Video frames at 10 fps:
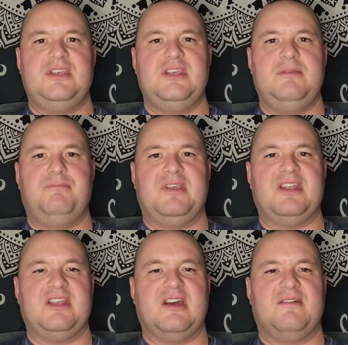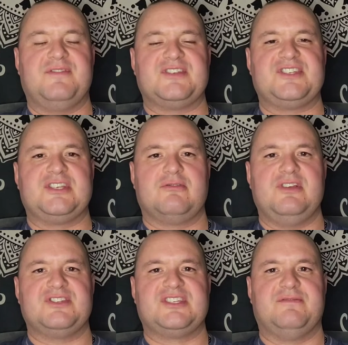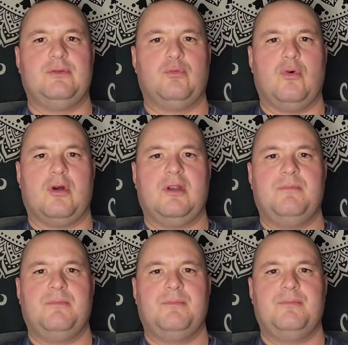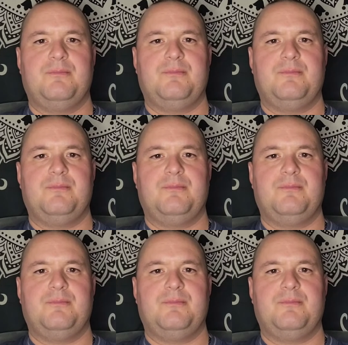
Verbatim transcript: the beginning of the Syrian civil war,